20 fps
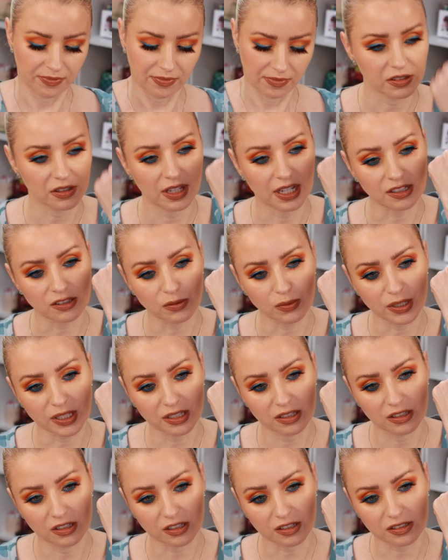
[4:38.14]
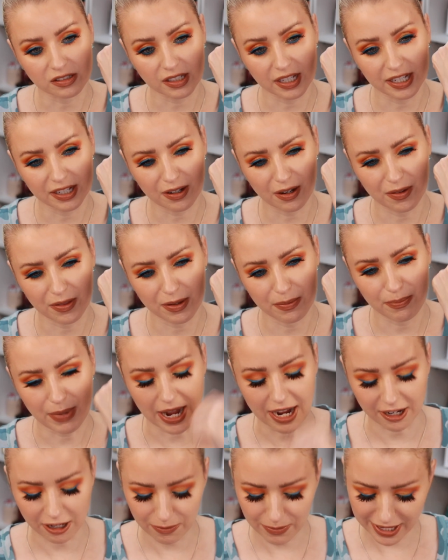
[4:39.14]
So that's what it looks like on the
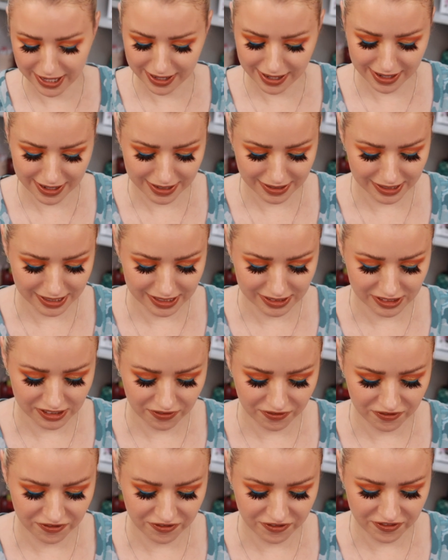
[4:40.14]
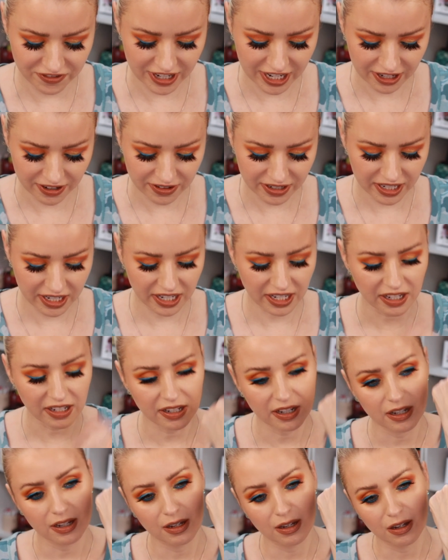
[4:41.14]
back of my hand. It's a very,
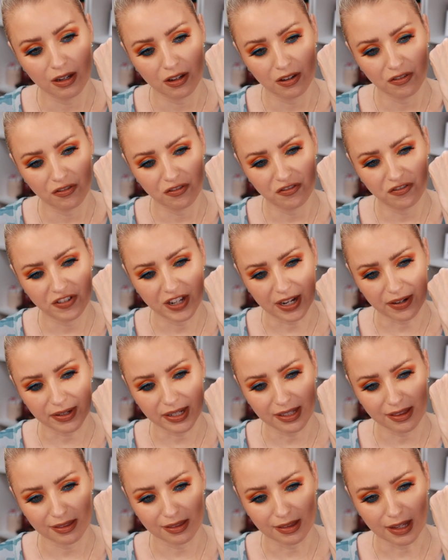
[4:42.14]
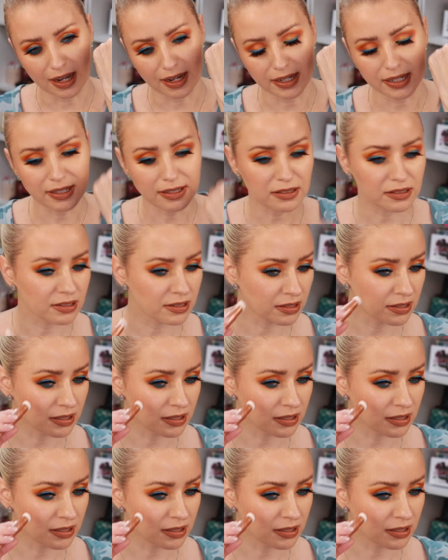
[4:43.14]
very light.